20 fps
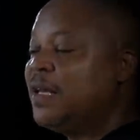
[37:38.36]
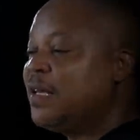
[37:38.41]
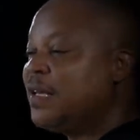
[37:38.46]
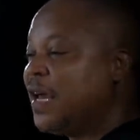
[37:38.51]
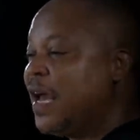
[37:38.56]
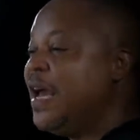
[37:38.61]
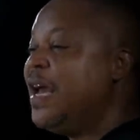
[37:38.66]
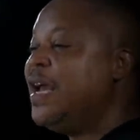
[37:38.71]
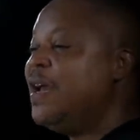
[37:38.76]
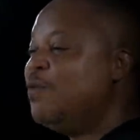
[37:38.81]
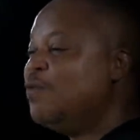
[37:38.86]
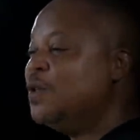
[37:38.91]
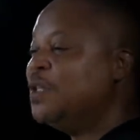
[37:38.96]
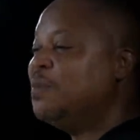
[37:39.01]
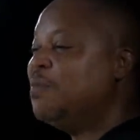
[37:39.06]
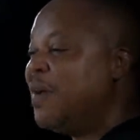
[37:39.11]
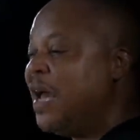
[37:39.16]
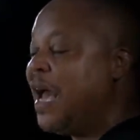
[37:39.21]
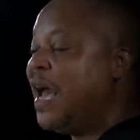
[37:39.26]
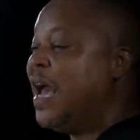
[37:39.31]
Cain
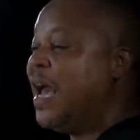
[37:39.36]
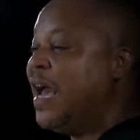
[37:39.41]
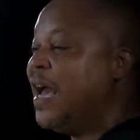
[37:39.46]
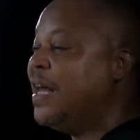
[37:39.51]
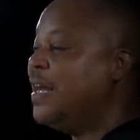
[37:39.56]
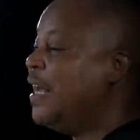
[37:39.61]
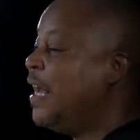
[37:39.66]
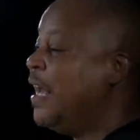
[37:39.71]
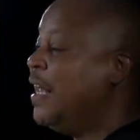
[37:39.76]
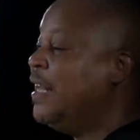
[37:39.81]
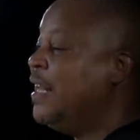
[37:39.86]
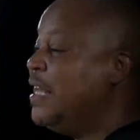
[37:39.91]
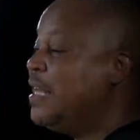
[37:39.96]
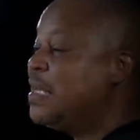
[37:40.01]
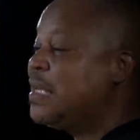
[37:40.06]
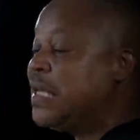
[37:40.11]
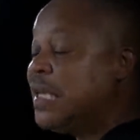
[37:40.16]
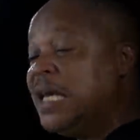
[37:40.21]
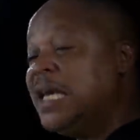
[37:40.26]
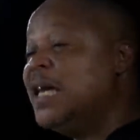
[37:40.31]
was mad and he
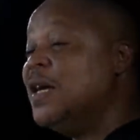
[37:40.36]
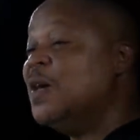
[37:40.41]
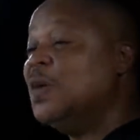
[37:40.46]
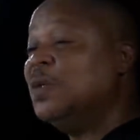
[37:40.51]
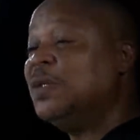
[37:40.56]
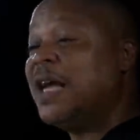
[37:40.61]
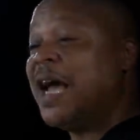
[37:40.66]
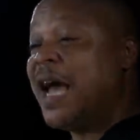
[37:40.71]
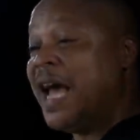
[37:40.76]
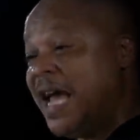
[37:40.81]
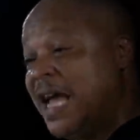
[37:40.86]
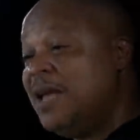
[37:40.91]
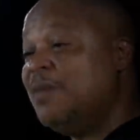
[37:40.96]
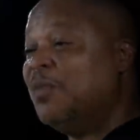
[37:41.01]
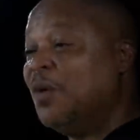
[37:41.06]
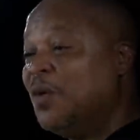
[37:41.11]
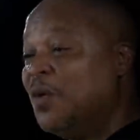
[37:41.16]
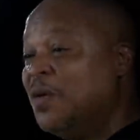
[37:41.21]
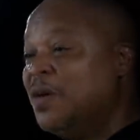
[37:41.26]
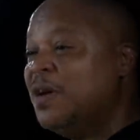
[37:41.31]
killed
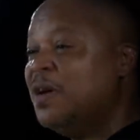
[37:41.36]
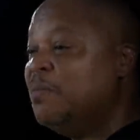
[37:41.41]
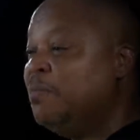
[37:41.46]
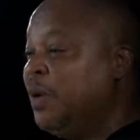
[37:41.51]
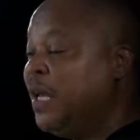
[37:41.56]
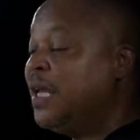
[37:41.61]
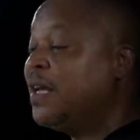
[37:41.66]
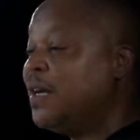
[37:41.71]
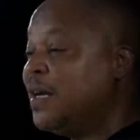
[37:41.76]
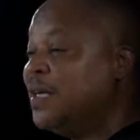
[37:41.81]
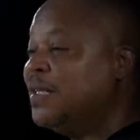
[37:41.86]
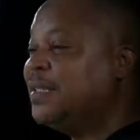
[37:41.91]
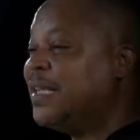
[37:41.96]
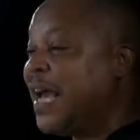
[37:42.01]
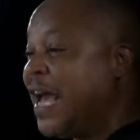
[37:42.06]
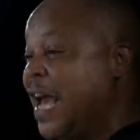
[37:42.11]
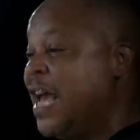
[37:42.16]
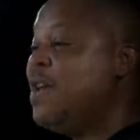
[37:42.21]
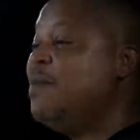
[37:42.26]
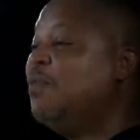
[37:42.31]
Abel because
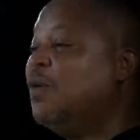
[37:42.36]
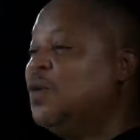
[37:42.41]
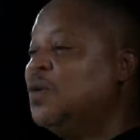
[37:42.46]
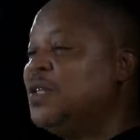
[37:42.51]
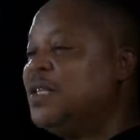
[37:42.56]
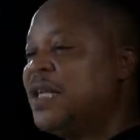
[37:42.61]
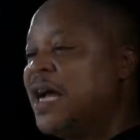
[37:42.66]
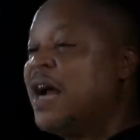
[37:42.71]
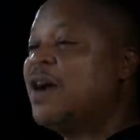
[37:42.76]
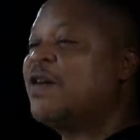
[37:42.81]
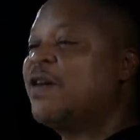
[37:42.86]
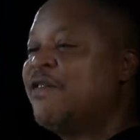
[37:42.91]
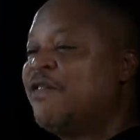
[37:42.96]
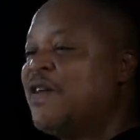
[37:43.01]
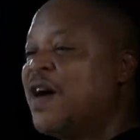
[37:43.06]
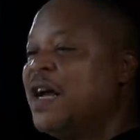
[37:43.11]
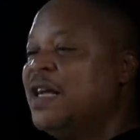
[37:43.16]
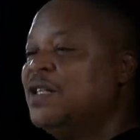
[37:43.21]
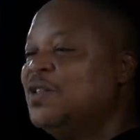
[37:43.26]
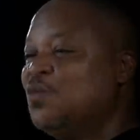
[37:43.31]
Abel's
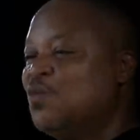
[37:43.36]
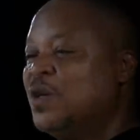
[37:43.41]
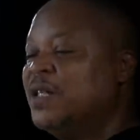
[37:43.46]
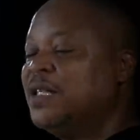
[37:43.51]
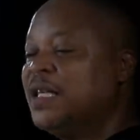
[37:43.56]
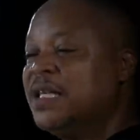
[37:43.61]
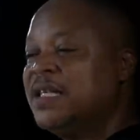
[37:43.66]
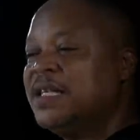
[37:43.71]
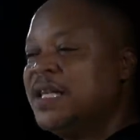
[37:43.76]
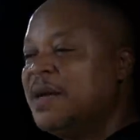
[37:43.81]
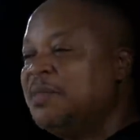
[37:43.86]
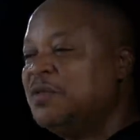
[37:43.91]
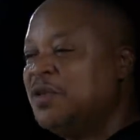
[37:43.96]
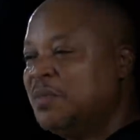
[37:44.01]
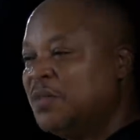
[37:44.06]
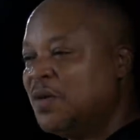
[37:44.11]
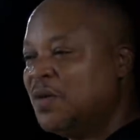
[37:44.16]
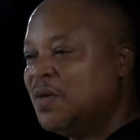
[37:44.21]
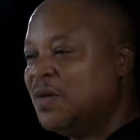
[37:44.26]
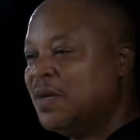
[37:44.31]
sacrifice was
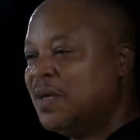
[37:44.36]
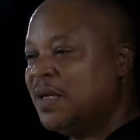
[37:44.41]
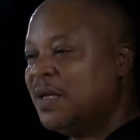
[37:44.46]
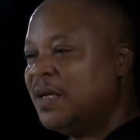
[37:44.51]
acceptable.